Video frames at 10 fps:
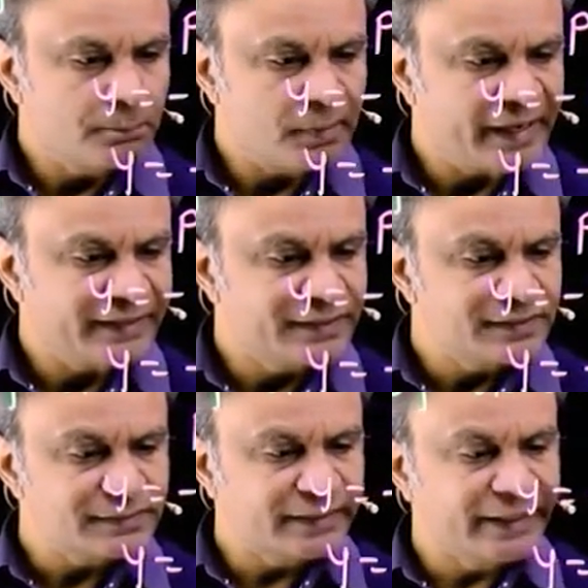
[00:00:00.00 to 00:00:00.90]

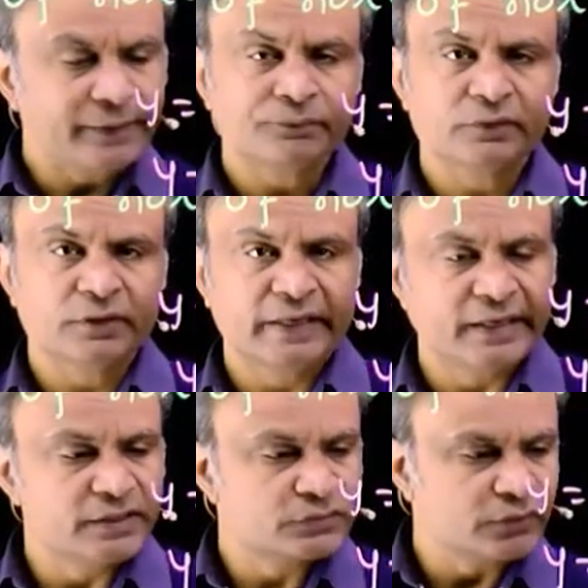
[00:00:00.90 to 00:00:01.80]
minus A,
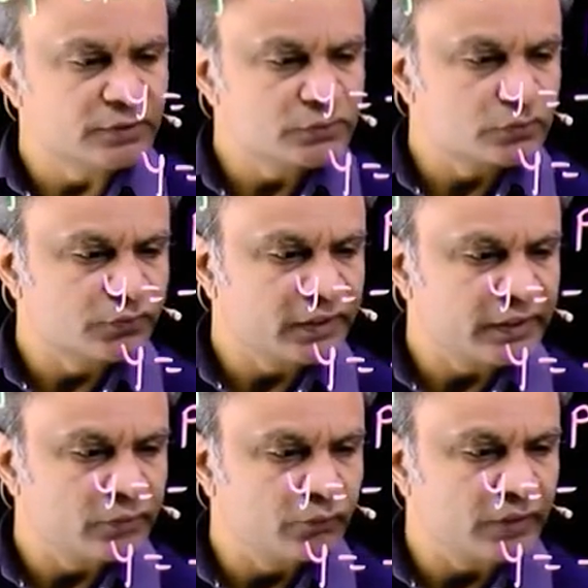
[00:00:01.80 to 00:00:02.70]
A is one, so we
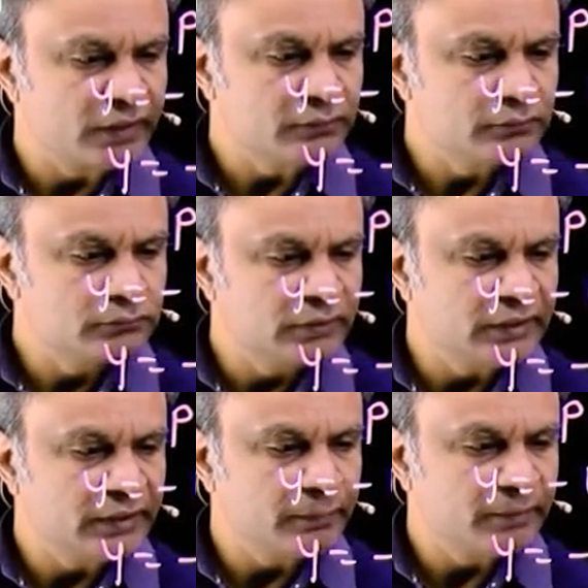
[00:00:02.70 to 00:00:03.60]
have one
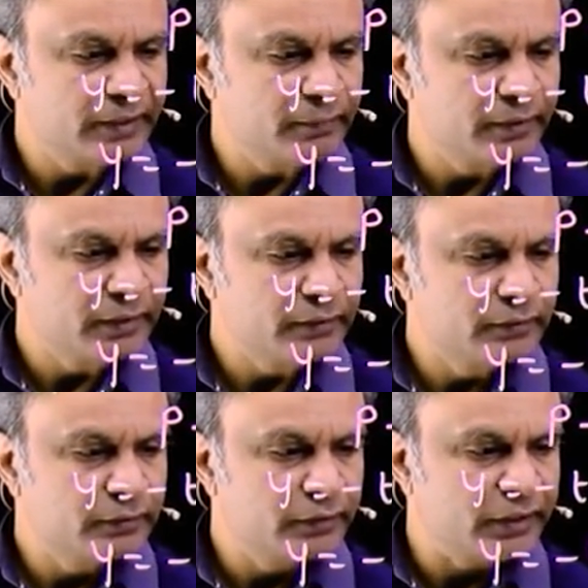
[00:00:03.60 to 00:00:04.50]
multiply by
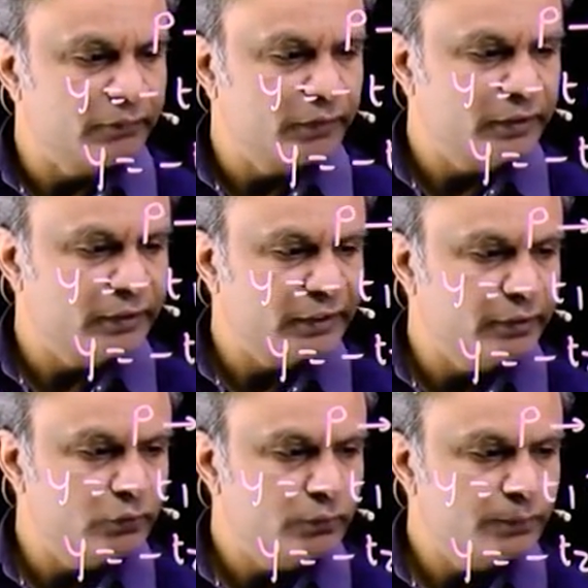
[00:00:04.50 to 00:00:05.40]
T one
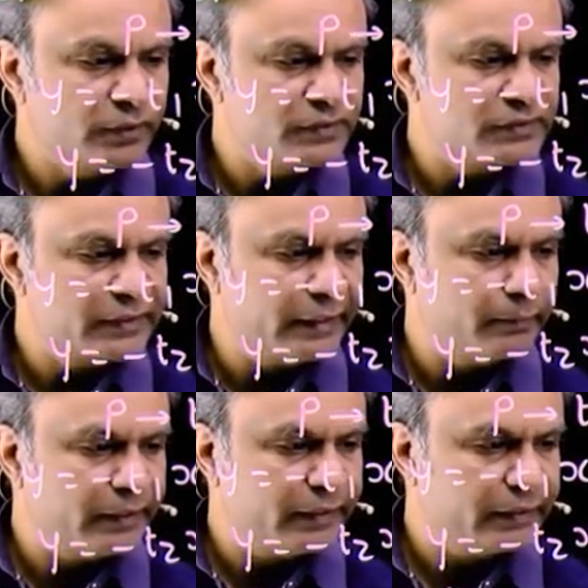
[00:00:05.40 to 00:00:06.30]
T two
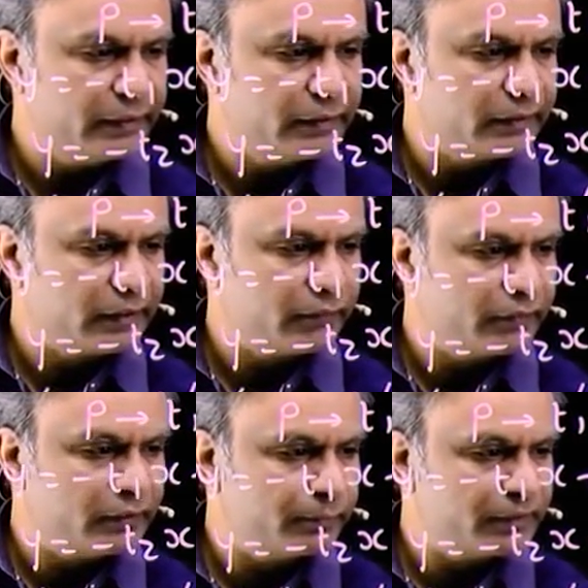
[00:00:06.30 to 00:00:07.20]
inside bracket T
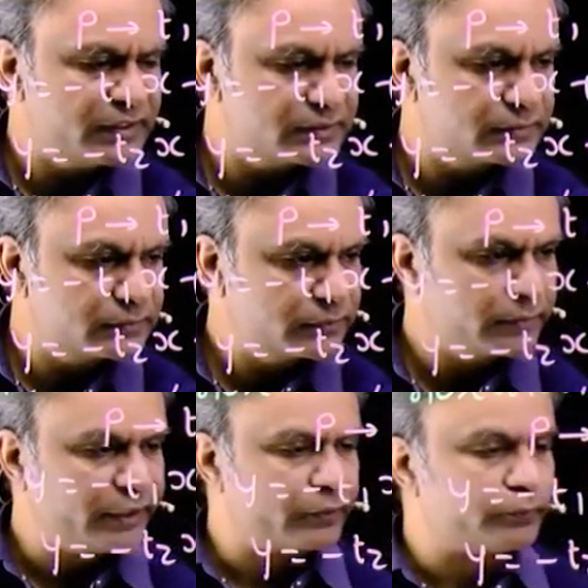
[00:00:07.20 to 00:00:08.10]
one plus
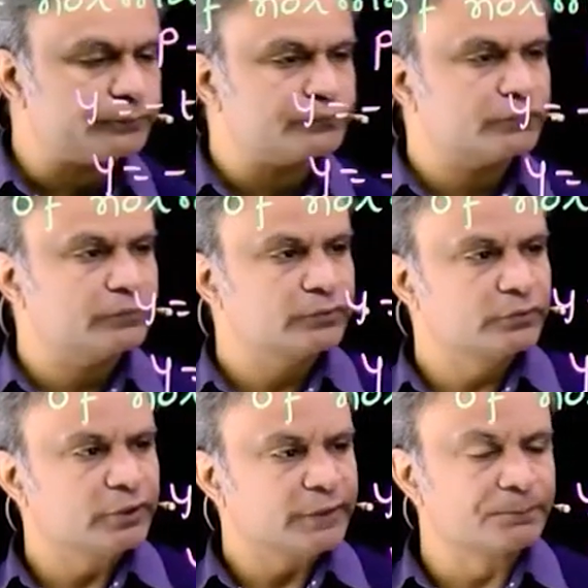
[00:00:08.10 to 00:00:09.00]
T two.
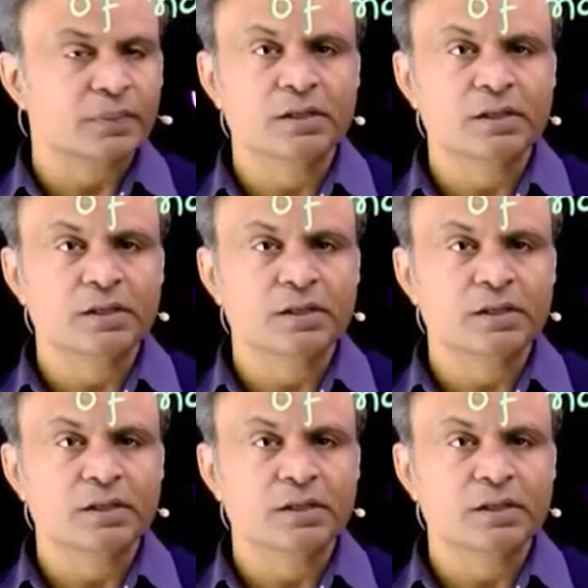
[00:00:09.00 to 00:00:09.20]
Okay.